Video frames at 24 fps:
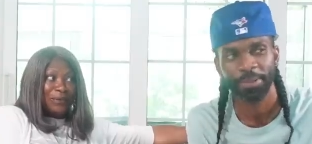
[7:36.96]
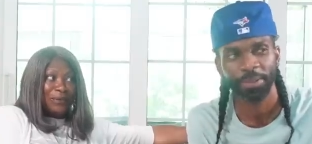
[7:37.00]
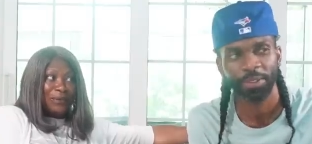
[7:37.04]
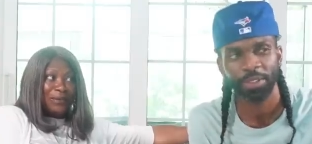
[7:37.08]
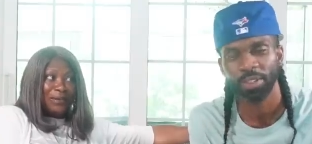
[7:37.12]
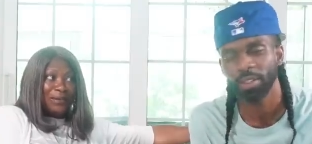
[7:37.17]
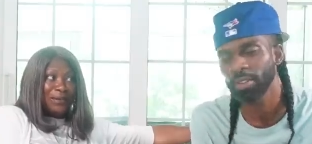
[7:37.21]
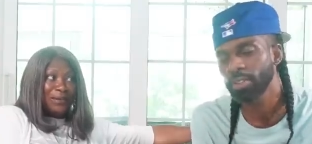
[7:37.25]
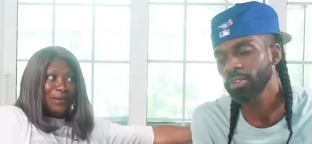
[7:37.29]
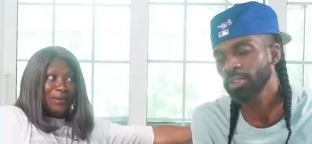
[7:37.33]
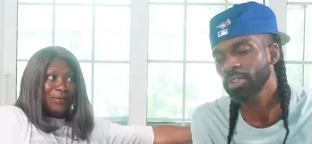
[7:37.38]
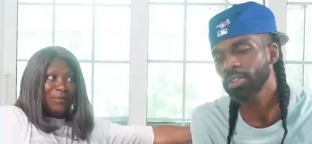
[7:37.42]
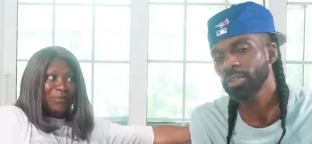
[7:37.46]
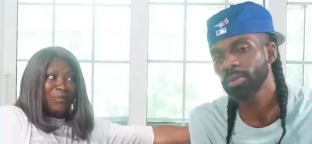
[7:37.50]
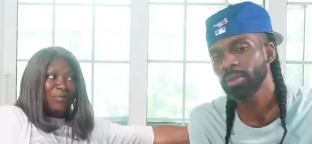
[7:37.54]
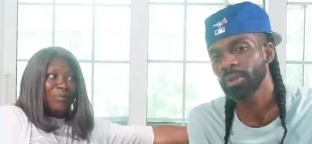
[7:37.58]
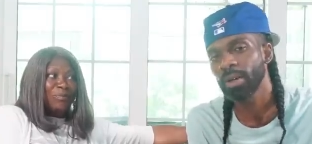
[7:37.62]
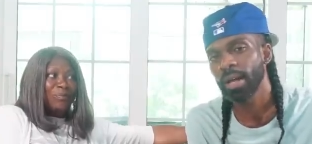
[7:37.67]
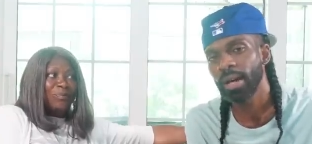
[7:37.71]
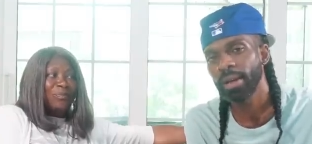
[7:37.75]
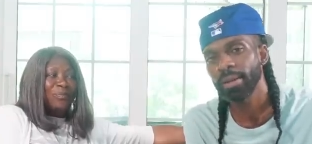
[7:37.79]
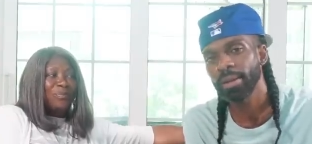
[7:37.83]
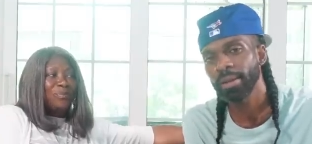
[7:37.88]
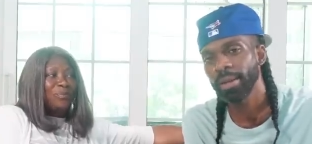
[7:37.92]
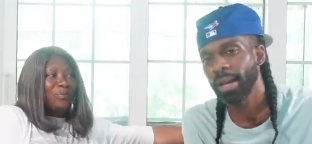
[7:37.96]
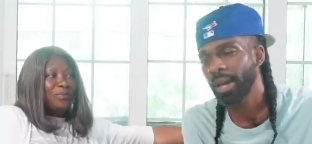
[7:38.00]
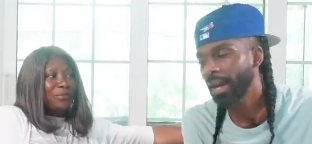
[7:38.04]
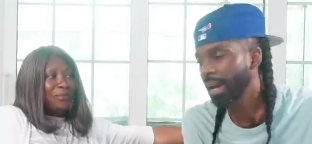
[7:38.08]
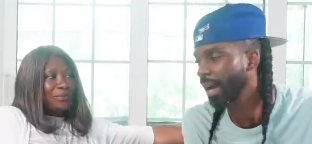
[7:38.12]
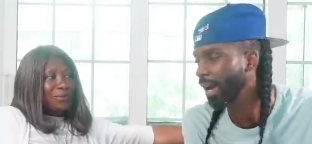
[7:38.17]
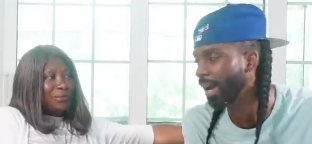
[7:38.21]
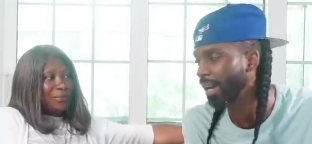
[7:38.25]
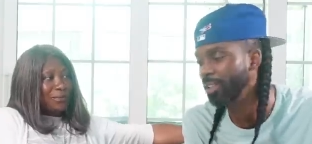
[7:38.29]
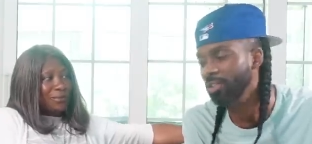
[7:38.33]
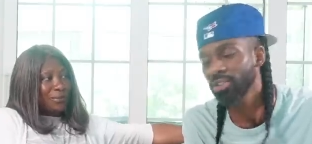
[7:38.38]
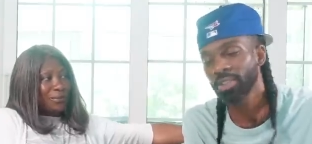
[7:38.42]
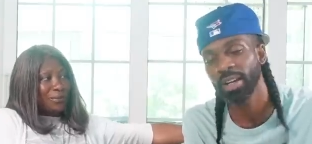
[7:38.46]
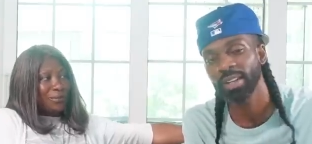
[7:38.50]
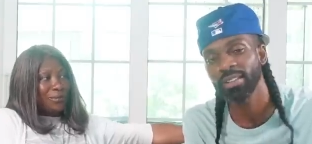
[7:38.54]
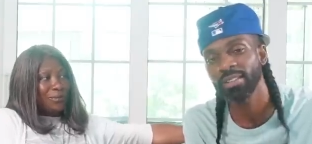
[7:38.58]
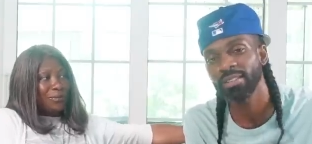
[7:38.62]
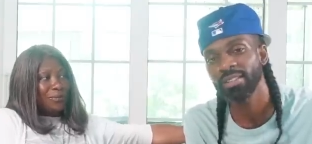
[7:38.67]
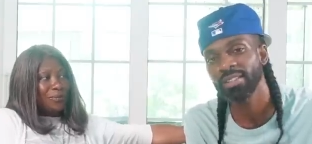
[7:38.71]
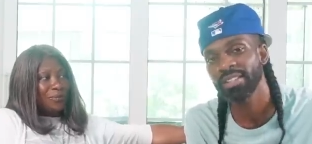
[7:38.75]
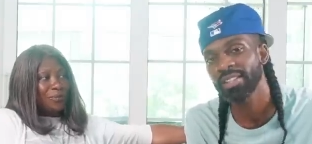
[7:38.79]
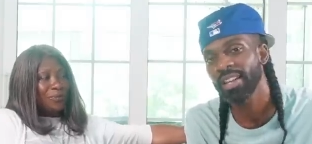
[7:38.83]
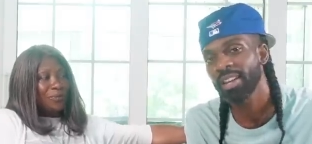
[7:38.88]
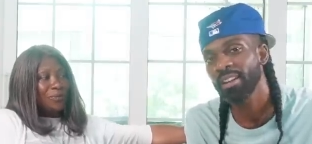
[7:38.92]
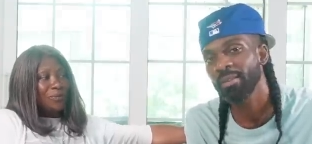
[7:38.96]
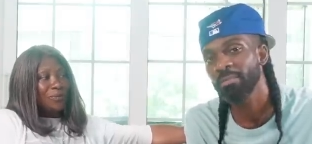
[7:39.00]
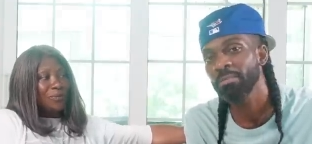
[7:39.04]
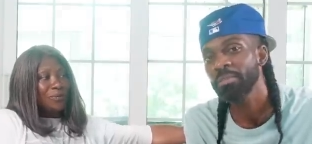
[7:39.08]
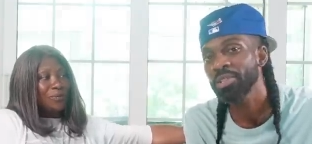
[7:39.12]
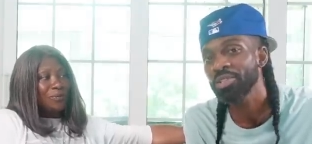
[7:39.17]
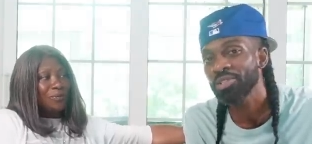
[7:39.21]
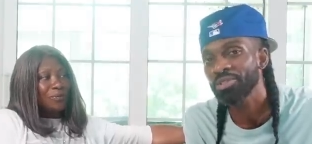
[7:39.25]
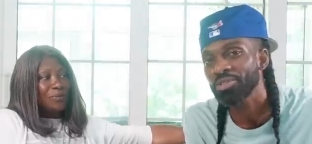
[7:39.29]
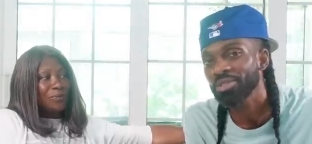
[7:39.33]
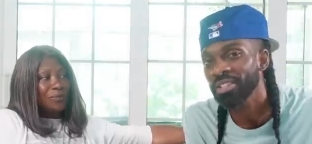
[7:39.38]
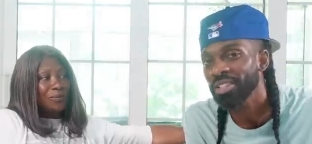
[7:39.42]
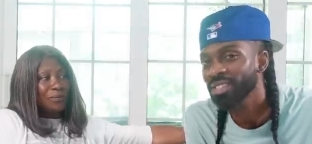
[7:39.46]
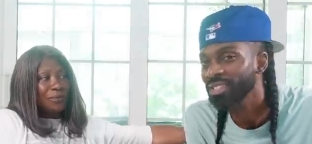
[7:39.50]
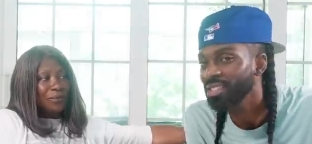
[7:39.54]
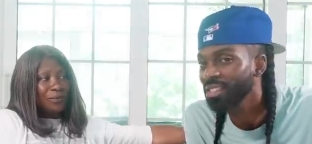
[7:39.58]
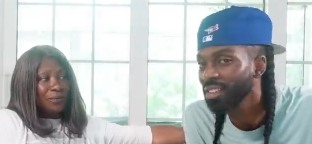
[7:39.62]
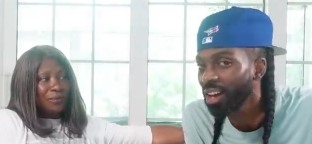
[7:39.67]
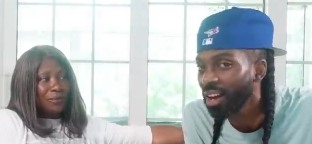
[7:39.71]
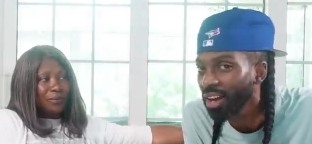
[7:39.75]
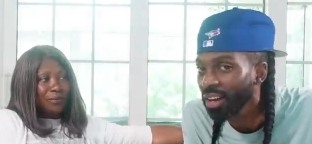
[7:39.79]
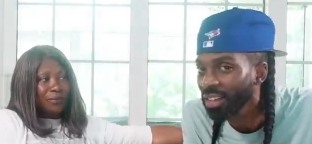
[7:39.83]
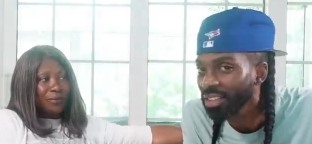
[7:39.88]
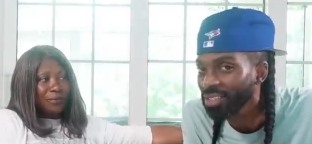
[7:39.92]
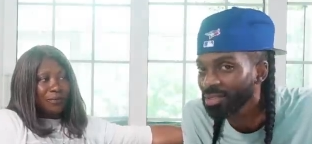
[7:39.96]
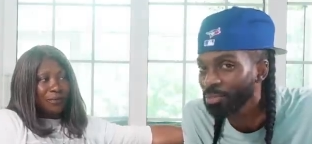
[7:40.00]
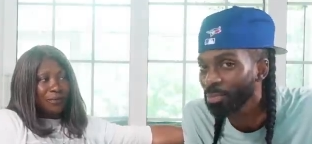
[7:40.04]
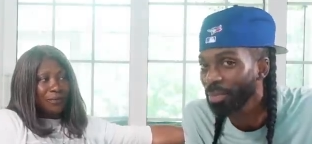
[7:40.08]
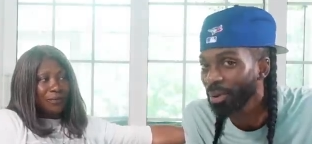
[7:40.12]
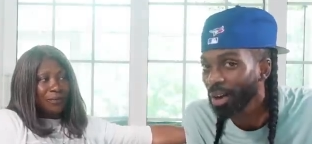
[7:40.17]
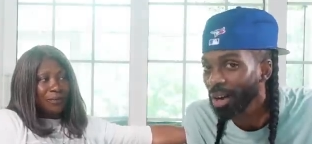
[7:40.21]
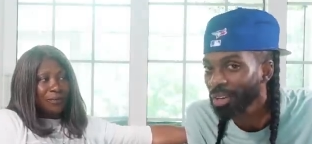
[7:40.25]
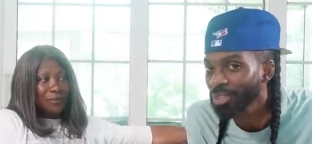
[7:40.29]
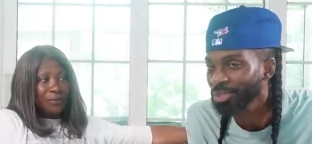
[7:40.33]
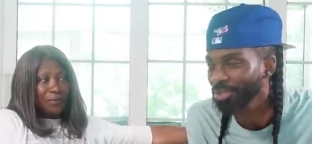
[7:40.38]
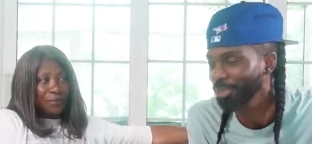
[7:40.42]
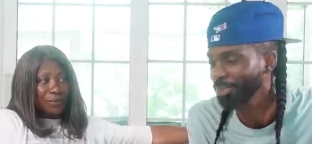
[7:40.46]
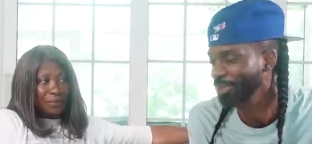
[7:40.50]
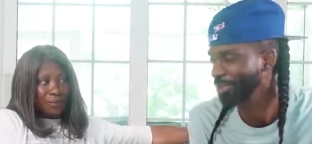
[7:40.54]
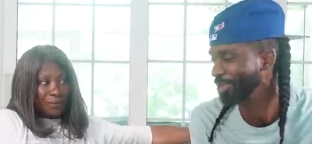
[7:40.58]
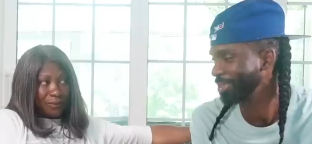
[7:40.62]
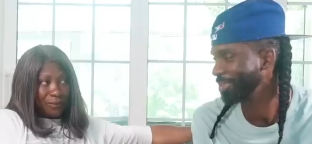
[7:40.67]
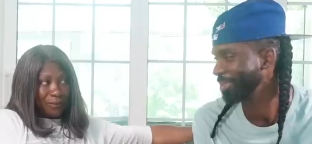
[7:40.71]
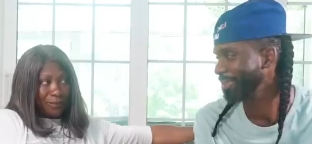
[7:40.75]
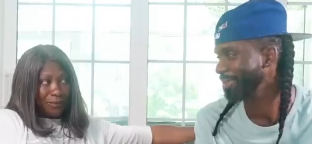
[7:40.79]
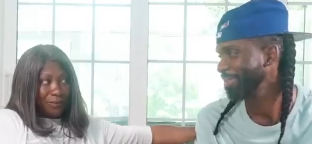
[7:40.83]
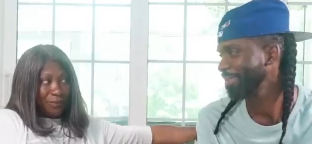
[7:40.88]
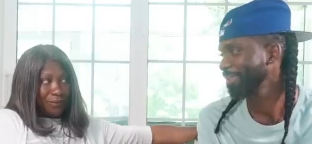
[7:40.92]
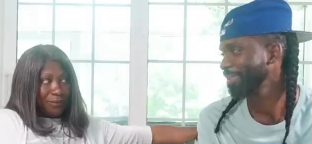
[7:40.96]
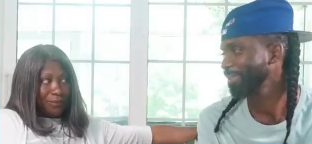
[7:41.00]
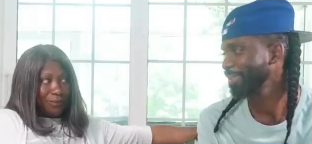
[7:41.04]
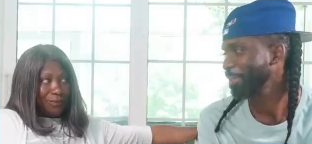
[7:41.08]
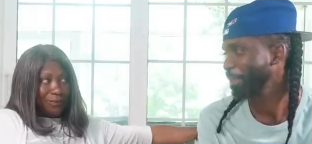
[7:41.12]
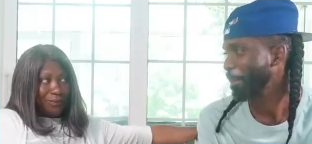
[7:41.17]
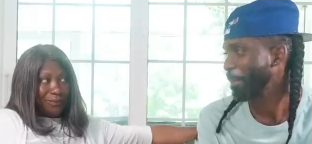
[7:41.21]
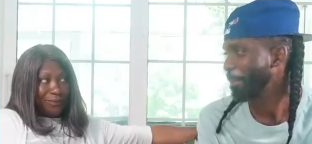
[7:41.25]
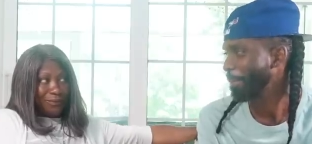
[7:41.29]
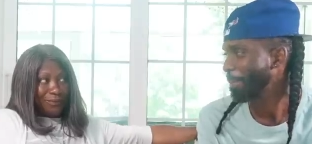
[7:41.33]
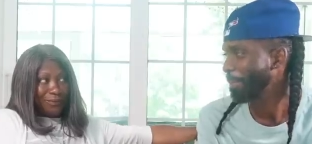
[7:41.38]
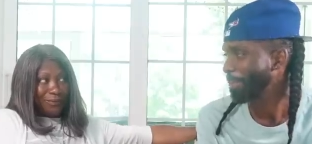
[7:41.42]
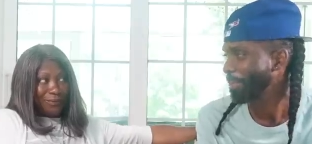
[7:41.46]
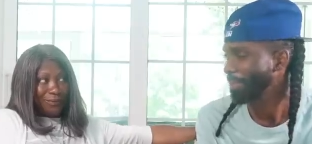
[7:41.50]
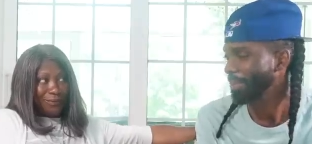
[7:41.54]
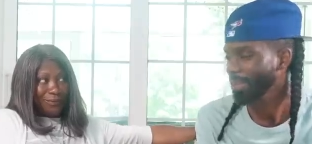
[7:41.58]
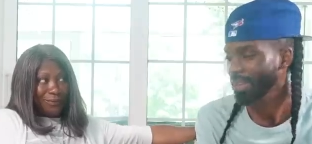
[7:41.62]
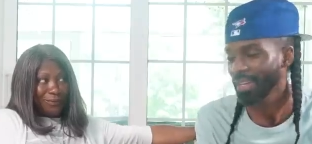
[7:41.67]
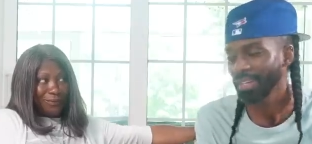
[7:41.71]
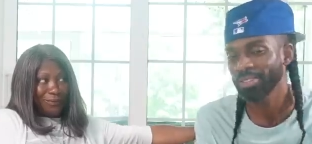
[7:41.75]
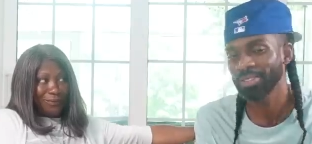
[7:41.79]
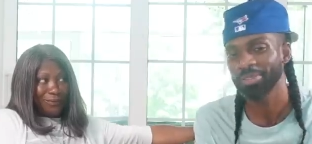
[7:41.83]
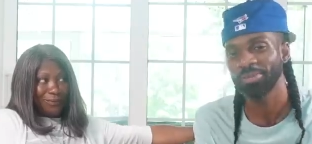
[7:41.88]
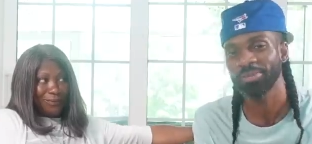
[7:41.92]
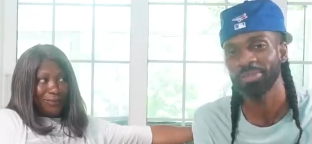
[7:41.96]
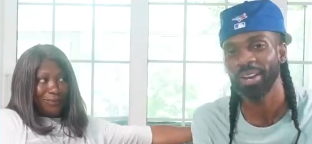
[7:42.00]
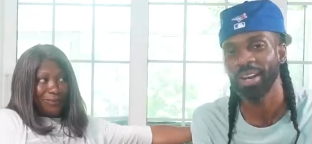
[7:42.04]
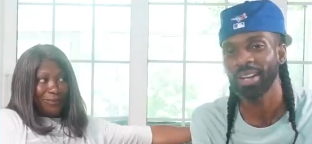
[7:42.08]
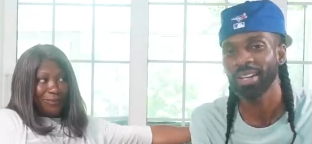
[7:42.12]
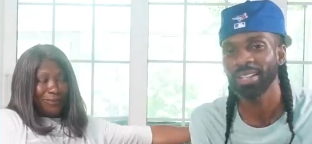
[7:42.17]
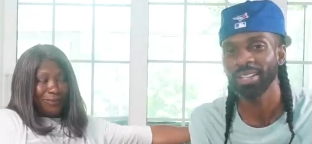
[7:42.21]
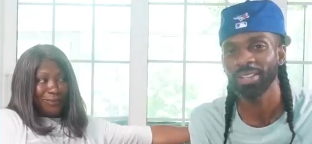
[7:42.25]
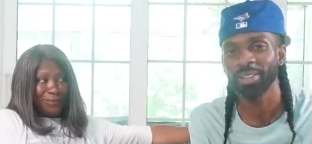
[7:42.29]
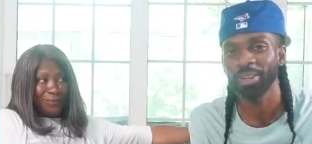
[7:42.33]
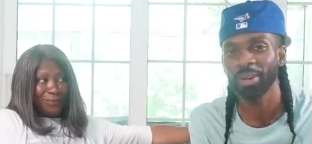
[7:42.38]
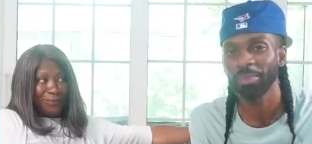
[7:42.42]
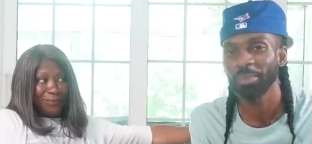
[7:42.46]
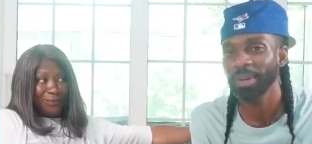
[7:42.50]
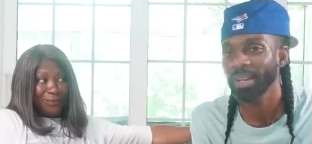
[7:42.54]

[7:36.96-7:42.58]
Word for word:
Speaker 1: So, so I tried to stay a mystery as long as possible, and she finally come